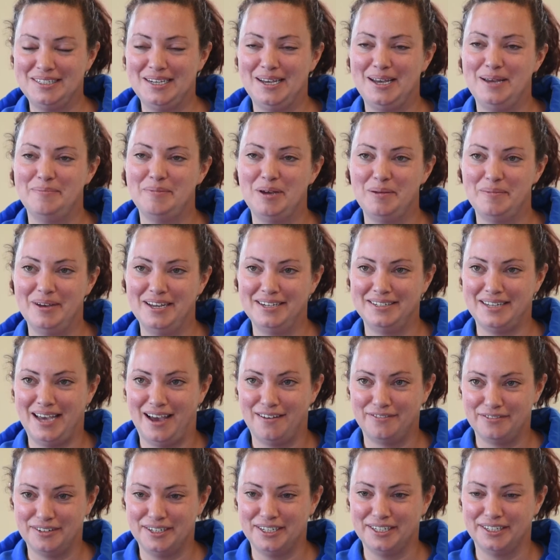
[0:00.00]
time I met
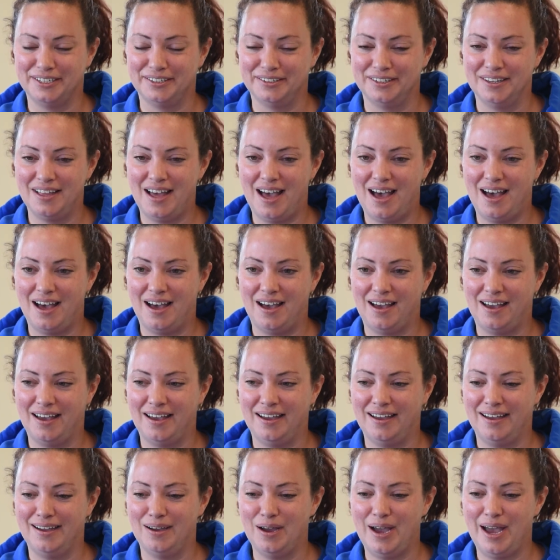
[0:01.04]
Daffodil,
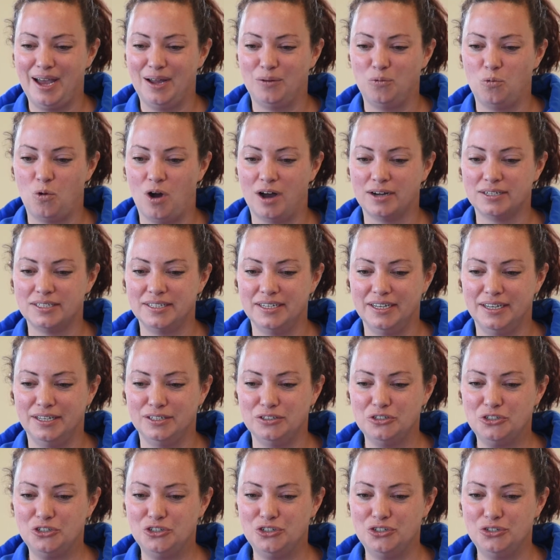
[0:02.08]
I had walked
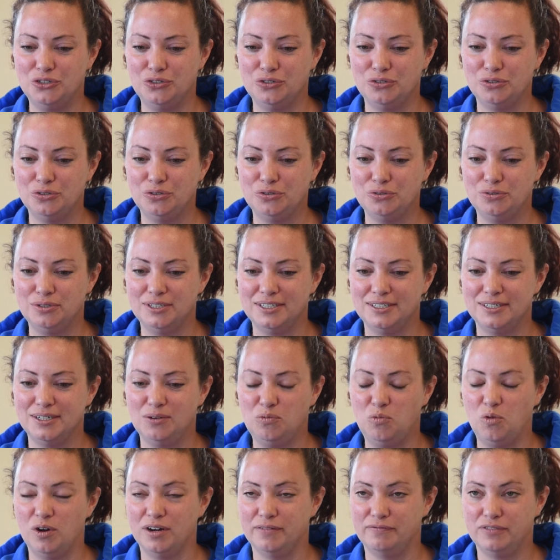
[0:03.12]
into
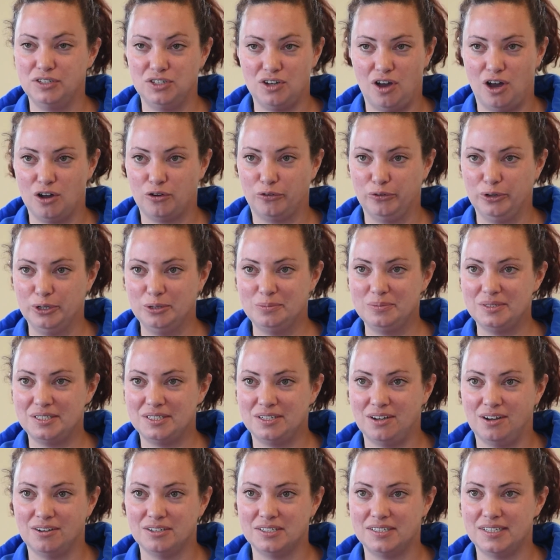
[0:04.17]
one of the dog rooms,
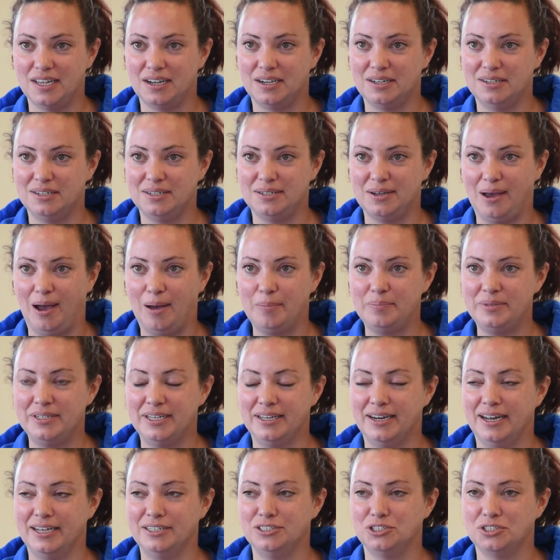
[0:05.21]
dog second adopt,
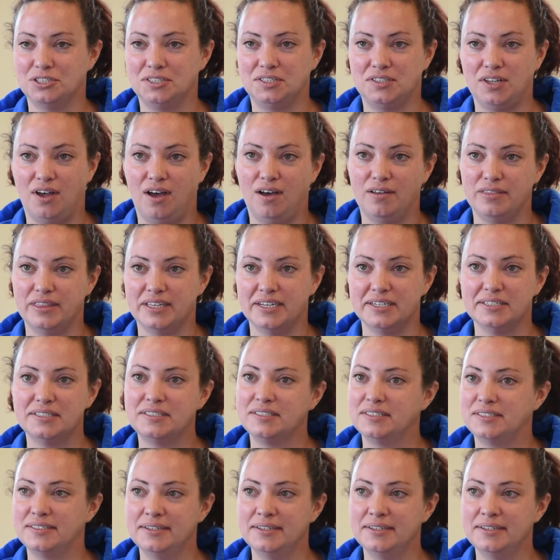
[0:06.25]
and I just saw this